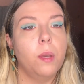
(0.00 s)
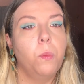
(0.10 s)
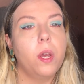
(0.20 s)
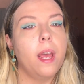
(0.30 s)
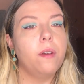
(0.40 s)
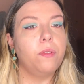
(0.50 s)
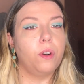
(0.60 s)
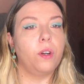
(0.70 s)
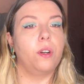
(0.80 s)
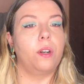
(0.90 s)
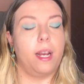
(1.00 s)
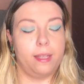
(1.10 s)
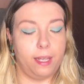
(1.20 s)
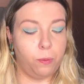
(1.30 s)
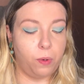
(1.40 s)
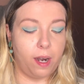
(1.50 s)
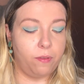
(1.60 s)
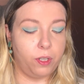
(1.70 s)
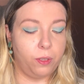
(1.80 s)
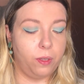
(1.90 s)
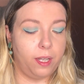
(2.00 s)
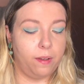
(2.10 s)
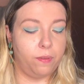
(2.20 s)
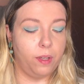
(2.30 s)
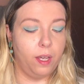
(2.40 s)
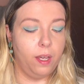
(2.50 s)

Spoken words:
whatever, I think wherever you live,